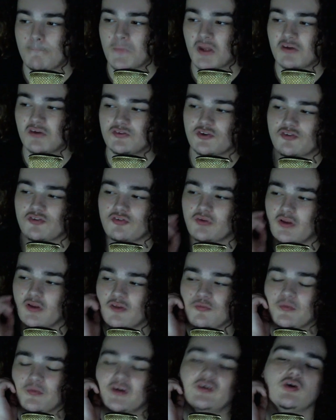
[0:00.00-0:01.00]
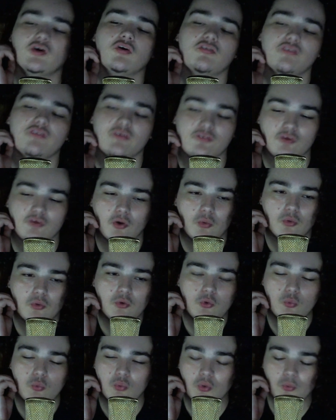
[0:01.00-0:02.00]
Just realized my girlfriend wrote ooh
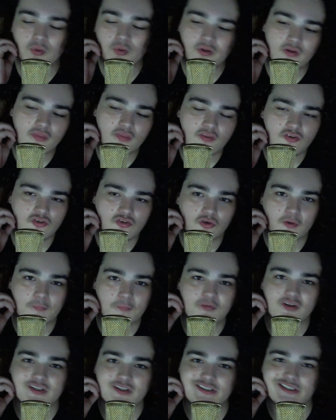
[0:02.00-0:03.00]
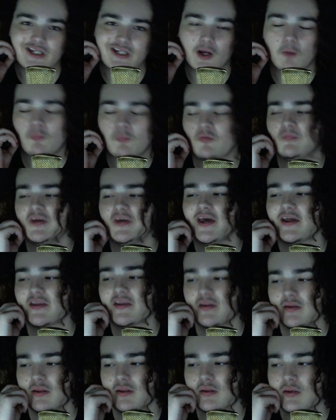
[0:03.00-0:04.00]
woo into the script because she helped me
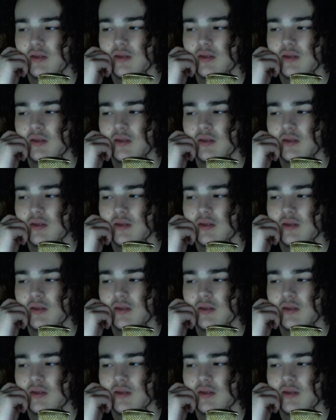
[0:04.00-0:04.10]
edit it.